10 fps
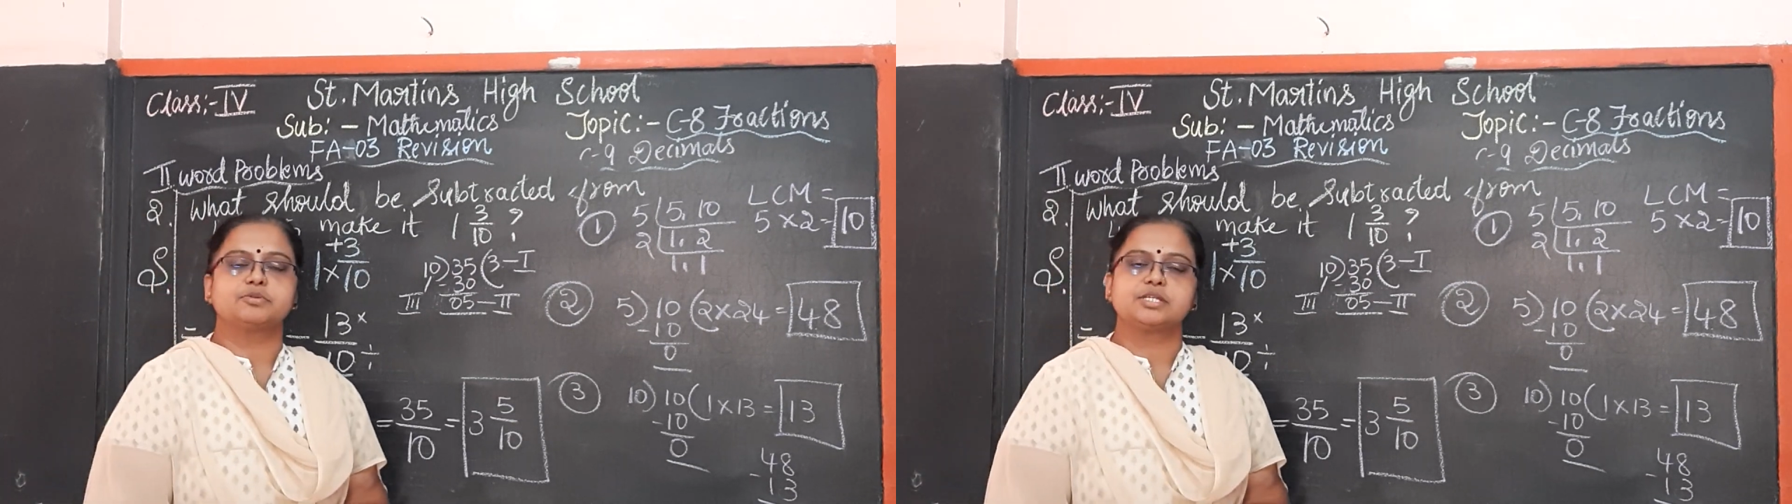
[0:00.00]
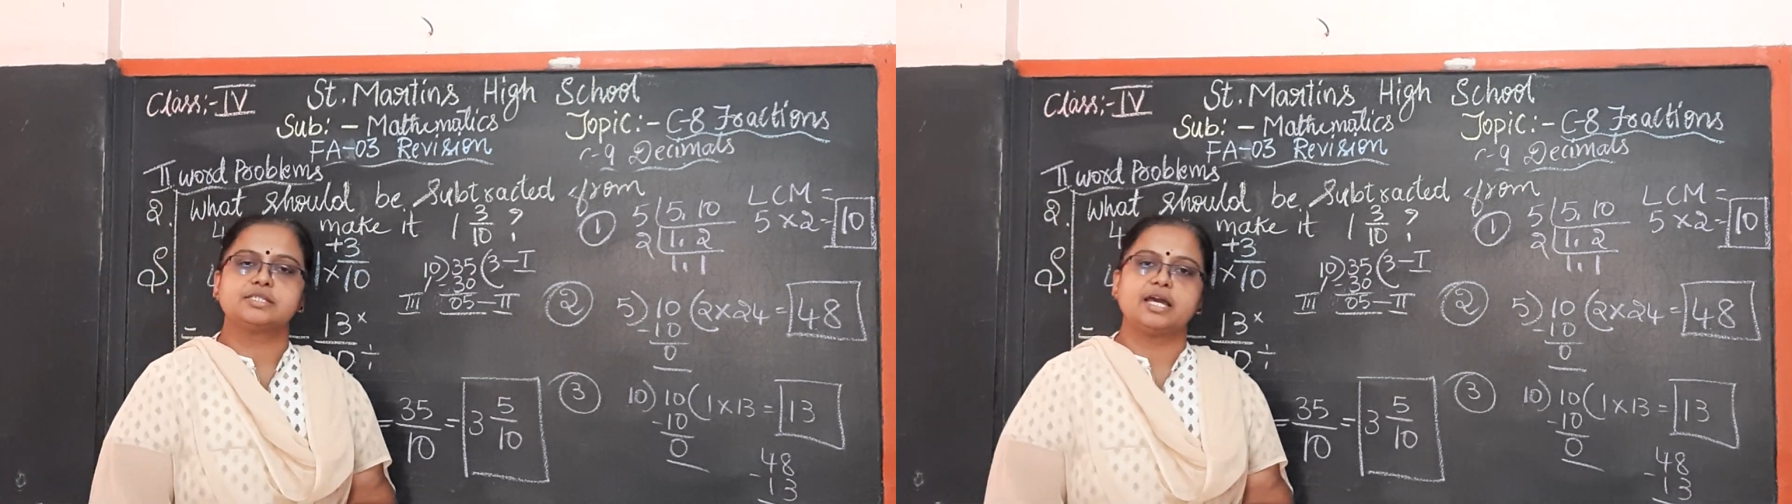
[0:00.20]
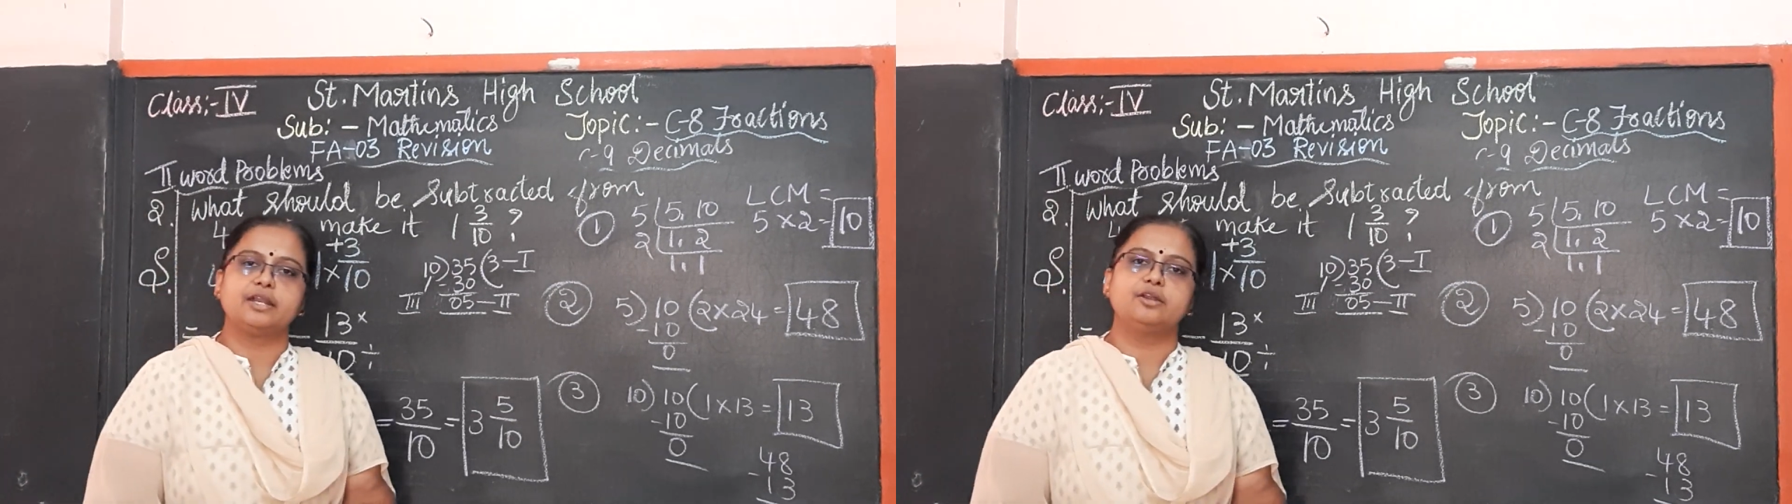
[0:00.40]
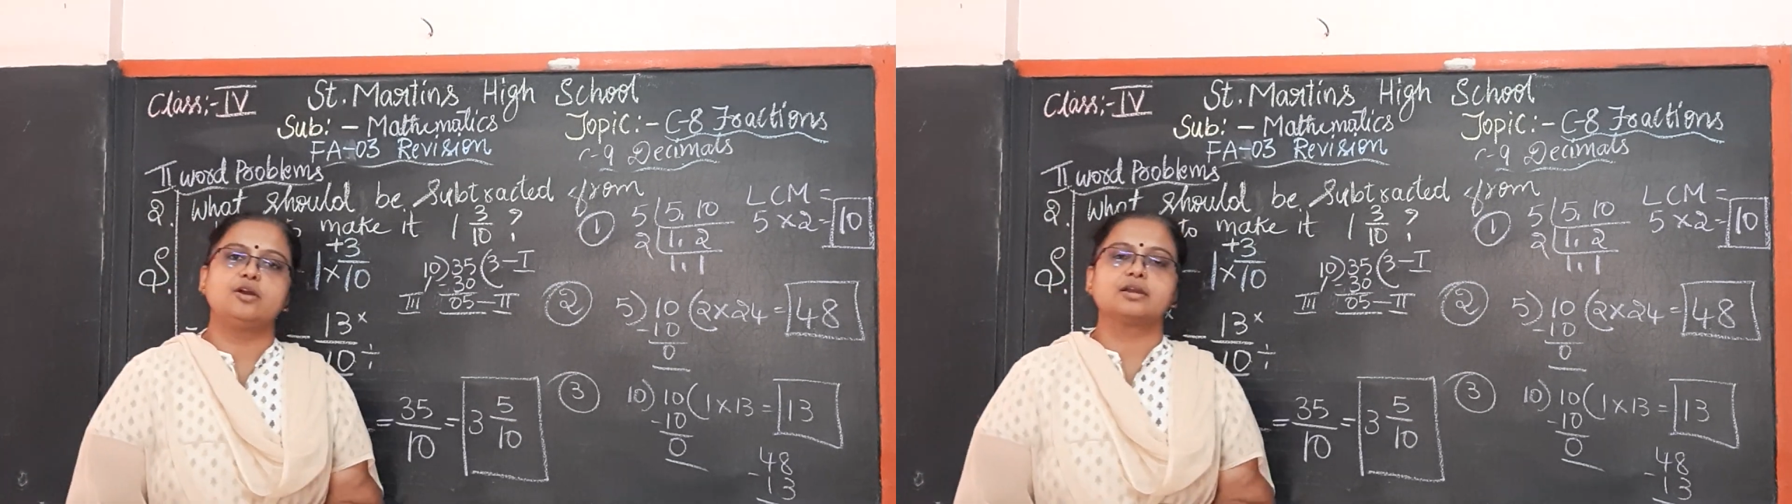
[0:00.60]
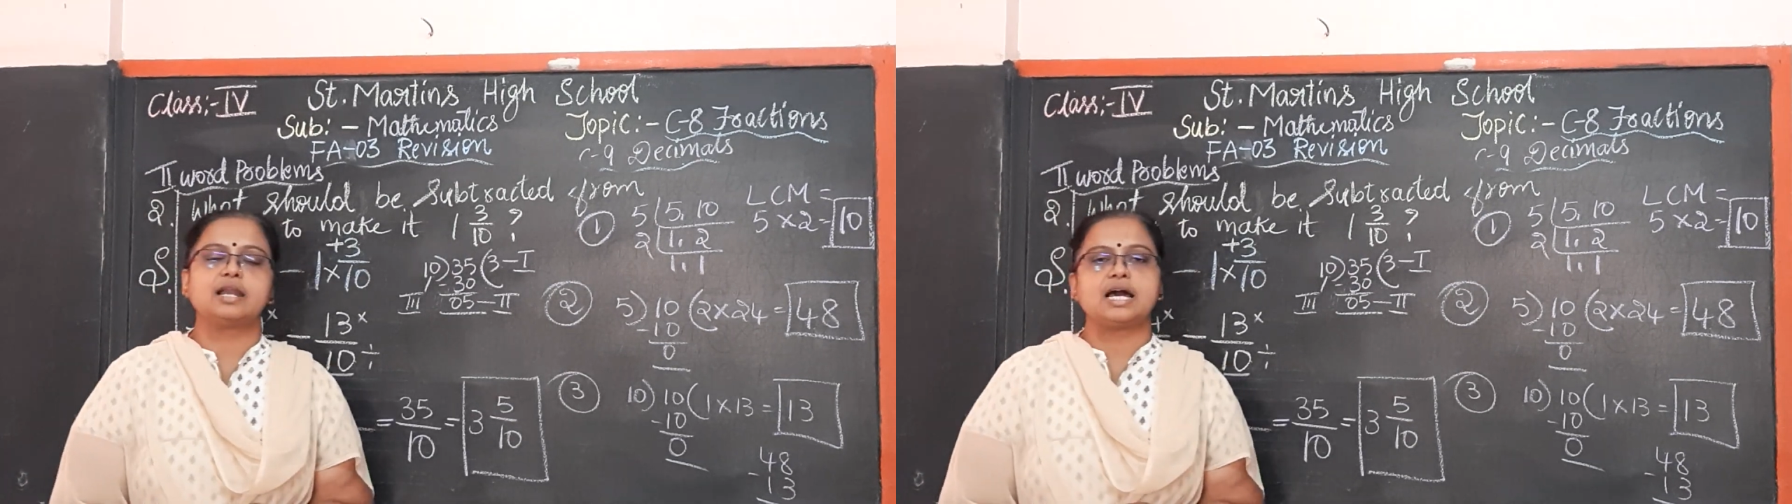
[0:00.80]
which is there in
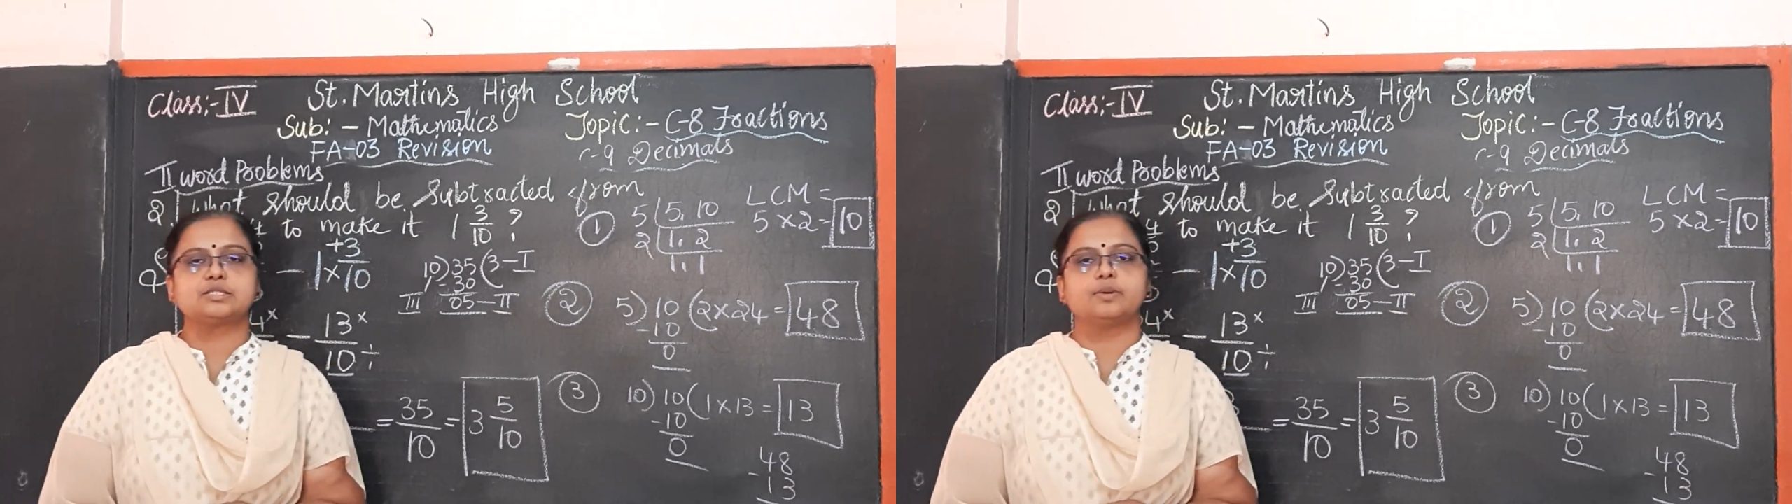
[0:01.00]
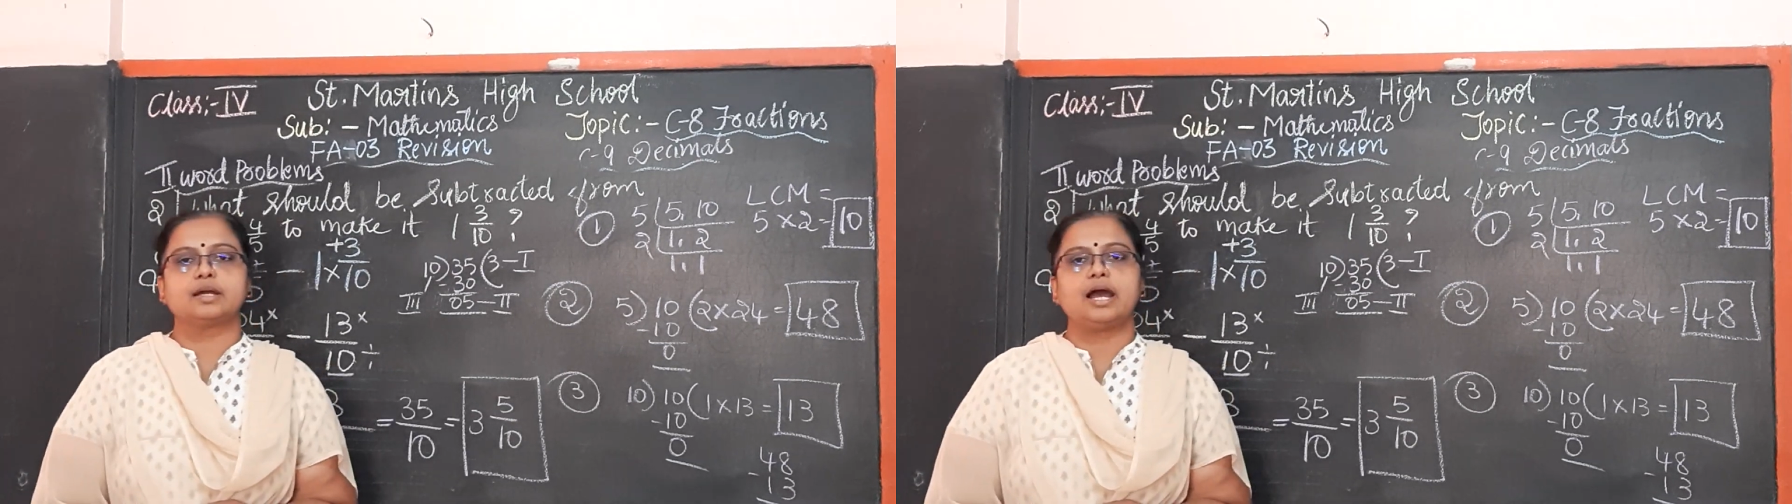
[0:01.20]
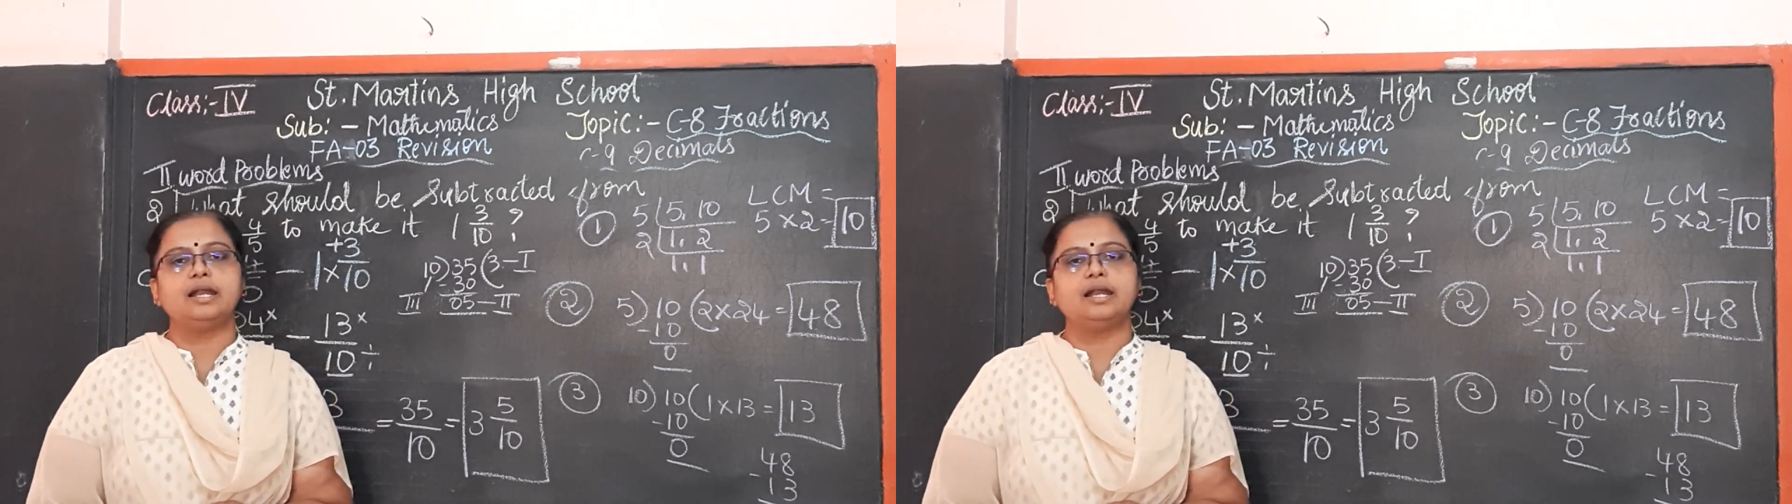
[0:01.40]
your classwork